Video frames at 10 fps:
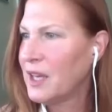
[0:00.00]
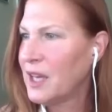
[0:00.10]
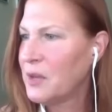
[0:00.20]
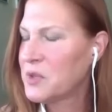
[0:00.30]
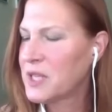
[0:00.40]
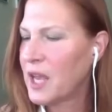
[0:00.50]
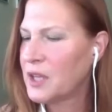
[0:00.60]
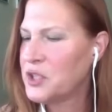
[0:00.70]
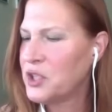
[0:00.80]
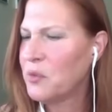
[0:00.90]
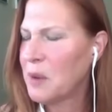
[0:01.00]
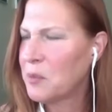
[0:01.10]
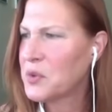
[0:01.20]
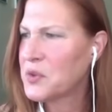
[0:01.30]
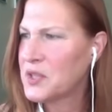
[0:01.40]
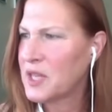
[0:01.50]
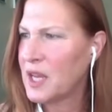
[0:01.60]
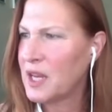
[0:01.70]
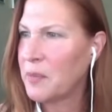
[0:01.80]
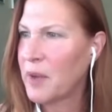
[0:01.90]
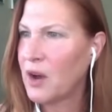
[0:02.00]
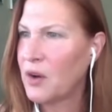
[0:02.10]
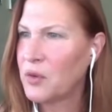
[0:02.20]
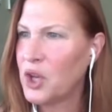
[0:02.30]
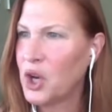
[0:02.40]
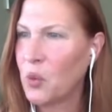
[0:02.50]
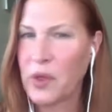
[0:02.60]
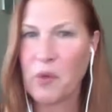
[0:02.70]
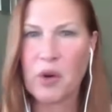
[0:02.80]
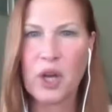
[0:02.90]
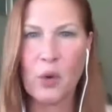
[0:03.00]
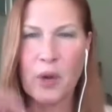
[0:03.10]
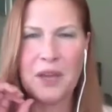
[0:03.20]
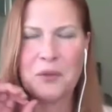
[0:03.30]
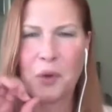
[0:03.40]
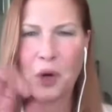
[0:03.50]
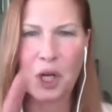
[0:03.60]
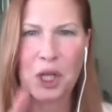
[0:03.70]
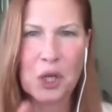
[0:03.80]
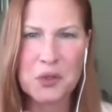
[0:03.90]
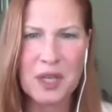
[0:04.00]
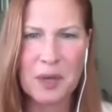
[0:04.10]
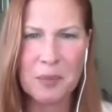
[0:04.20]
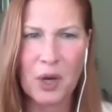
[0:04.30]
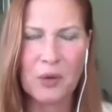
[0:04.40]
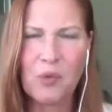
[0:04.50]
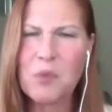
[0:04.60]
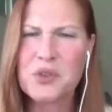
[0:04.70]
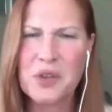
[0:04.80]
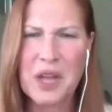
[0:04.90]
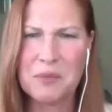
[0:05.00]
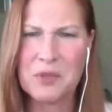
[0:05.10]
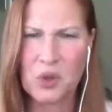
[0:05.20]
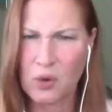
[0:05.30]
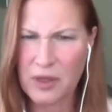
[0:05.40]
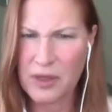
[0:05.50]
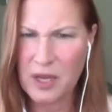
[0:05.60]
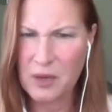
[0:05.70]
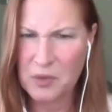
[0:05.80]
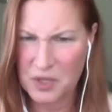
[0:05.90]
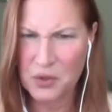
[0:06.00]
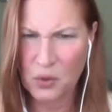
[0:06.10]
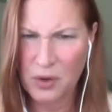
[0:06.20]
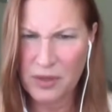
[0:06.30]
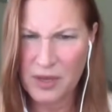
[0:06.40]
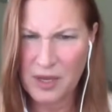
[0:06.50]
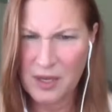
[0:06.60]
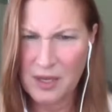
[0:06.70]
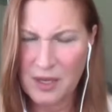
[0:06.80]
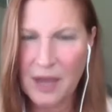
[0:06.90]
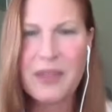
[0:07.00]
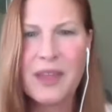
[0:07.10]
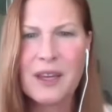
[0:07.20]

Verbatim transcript: he was saying, do you remember the scene about you know where they were going in for a close up on what was her name? Dorothy? Was it Dorothy? I think. Oh,